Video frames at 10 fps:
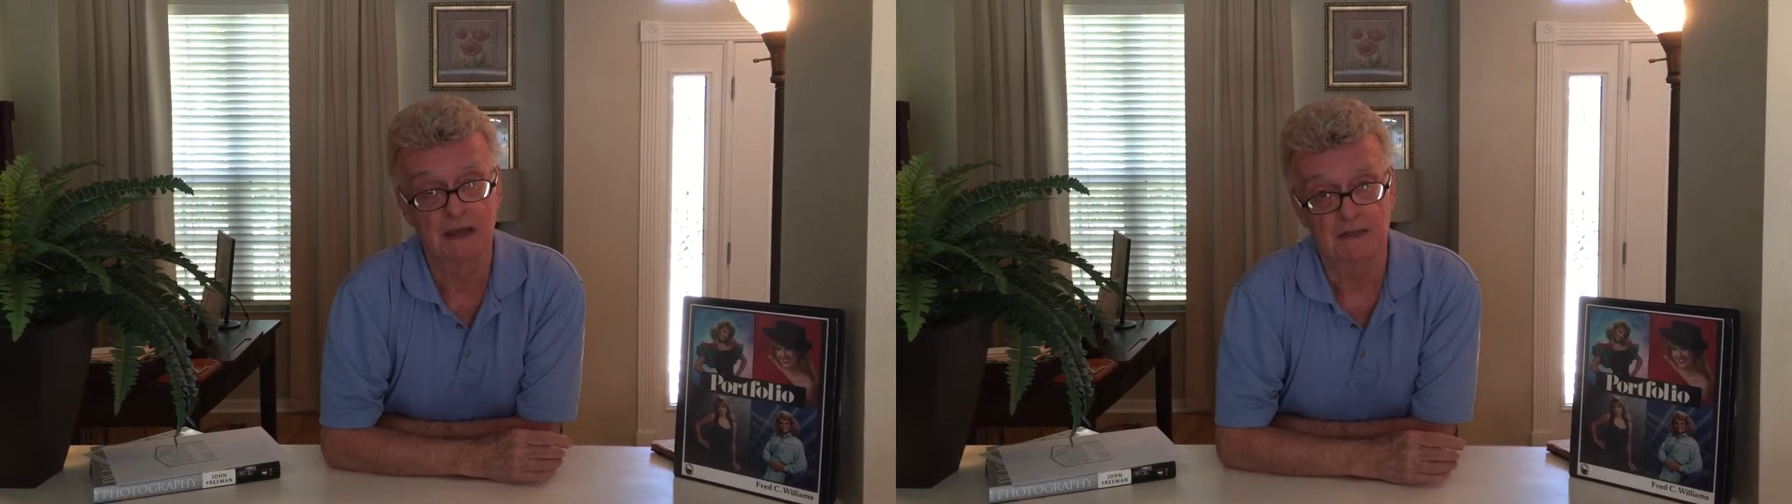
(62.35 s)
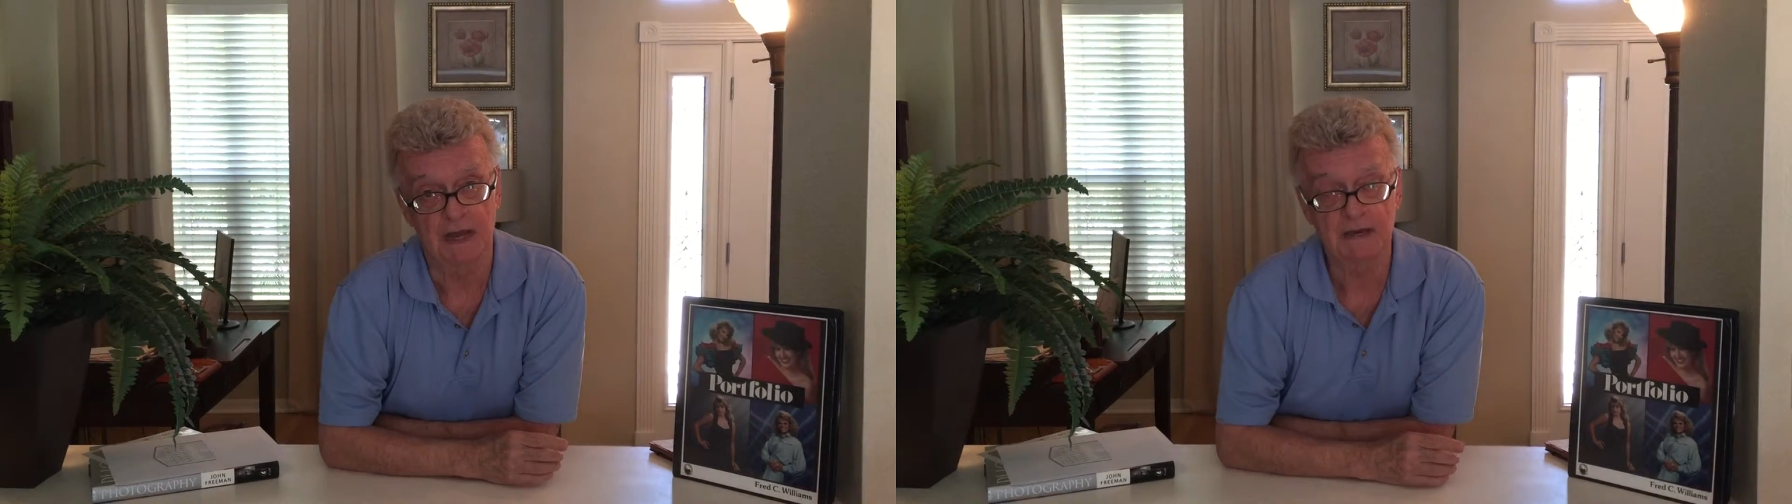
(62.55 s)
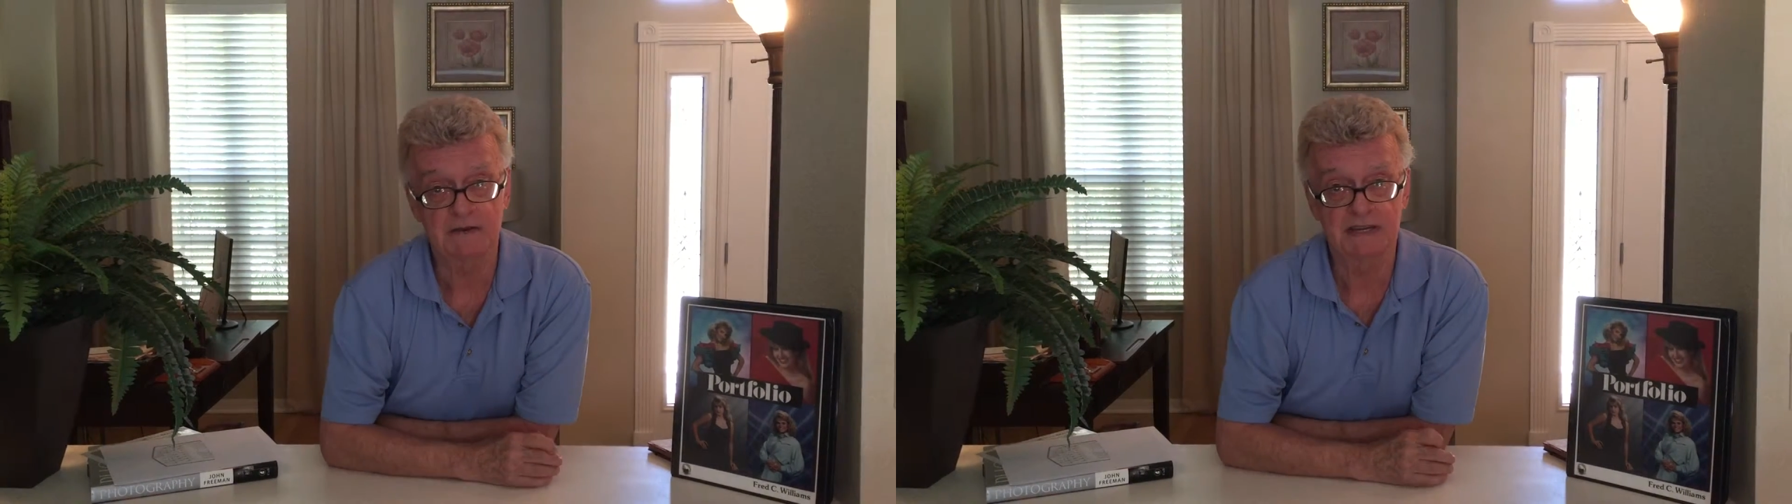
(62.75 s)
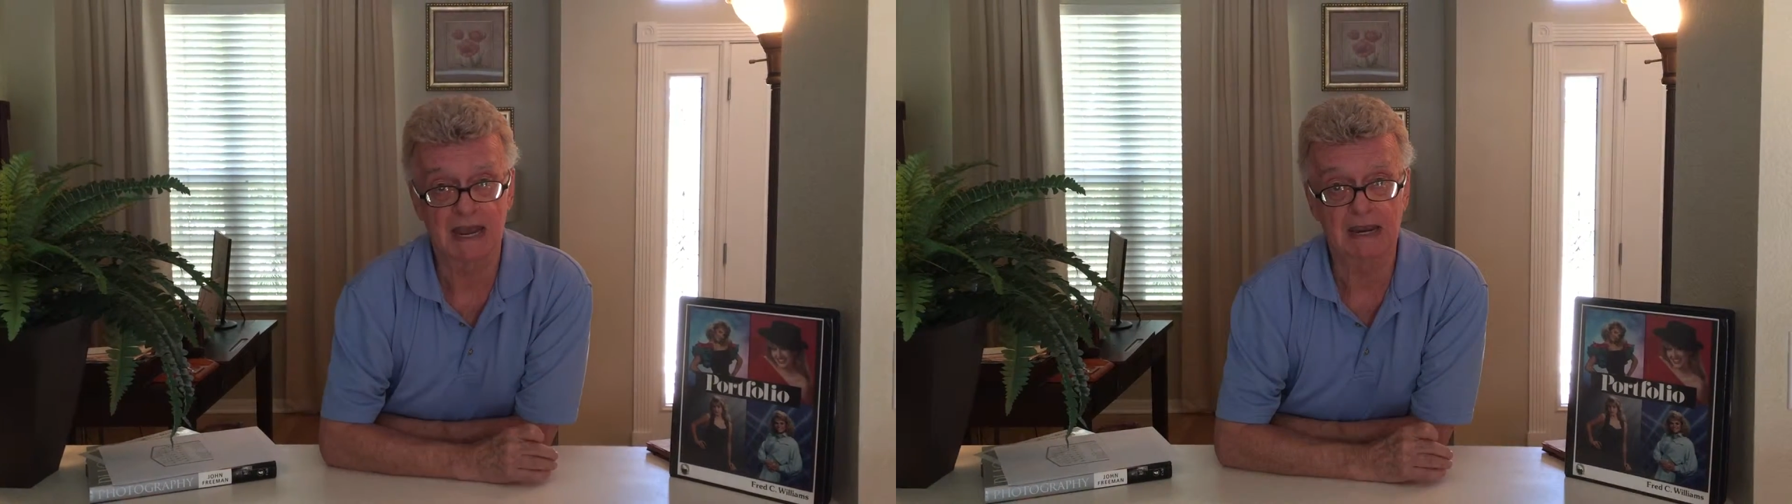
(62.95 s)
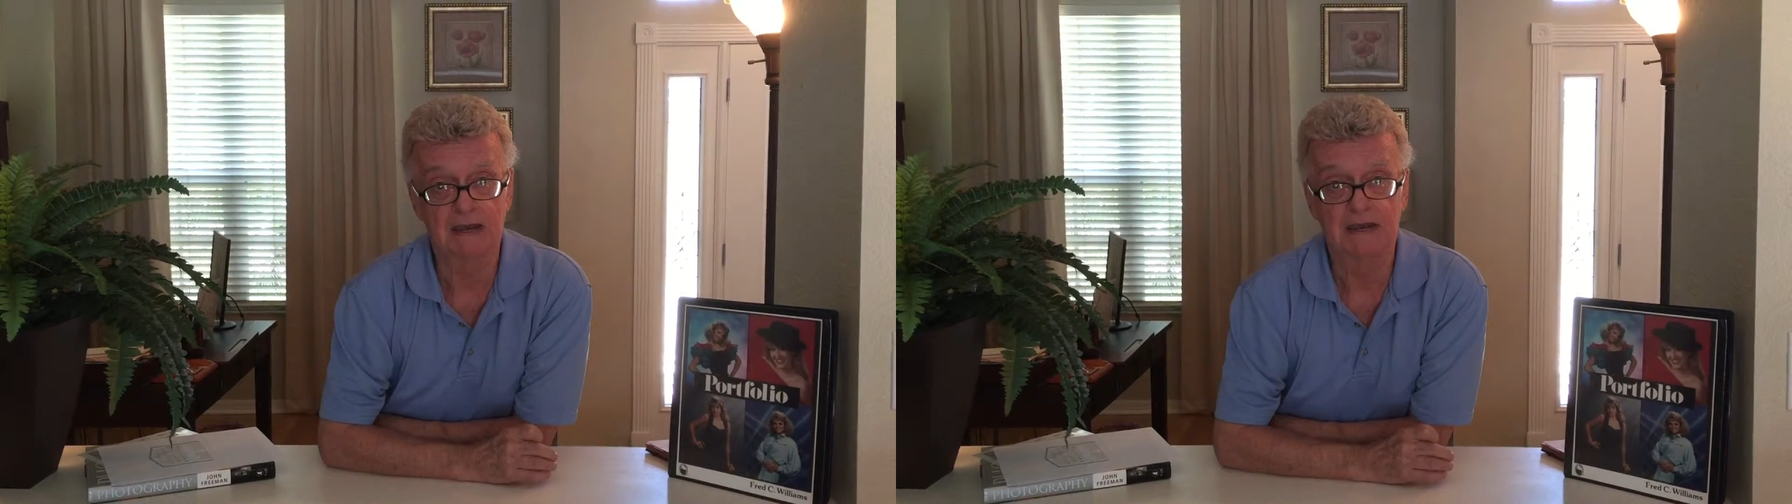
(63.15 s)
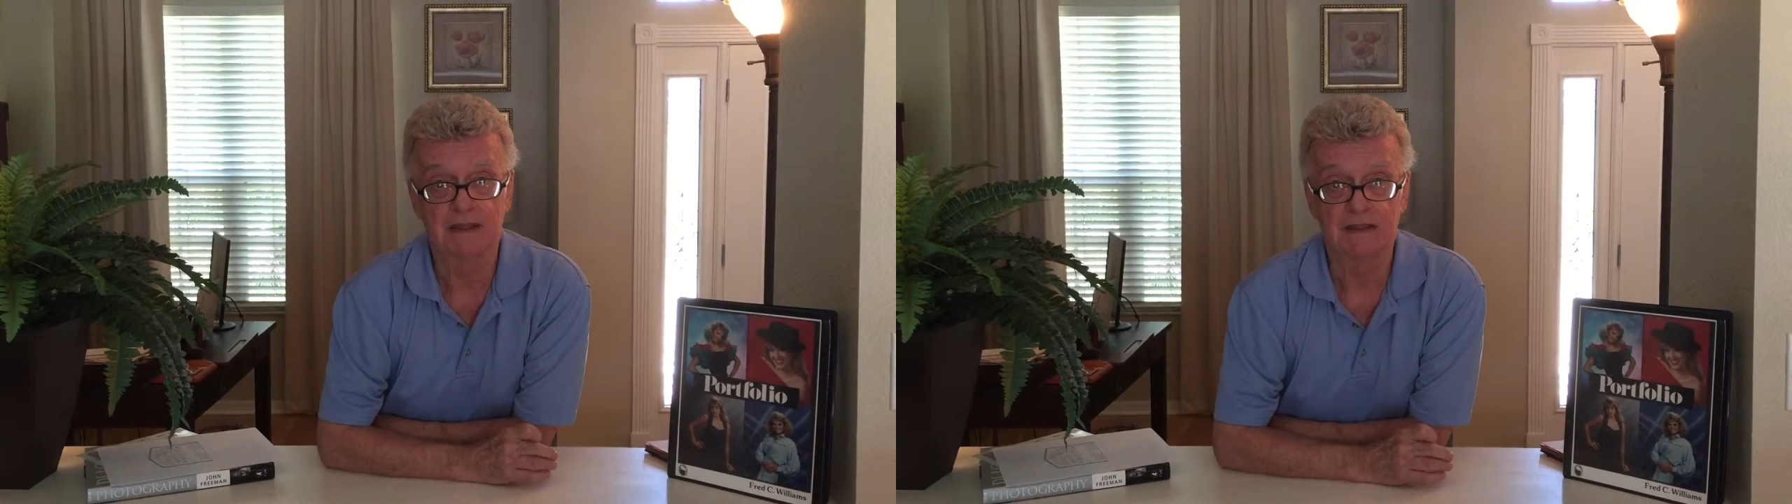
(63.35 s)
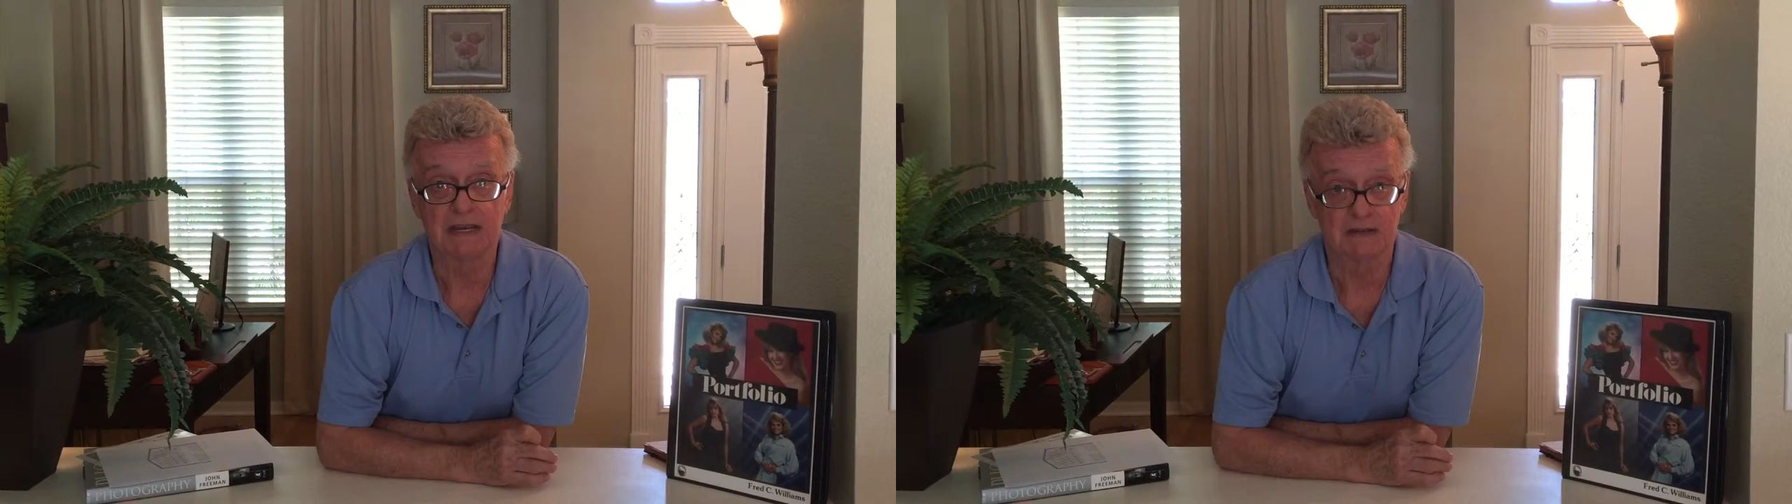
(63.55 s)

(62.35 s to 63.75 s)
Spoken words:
Then you take the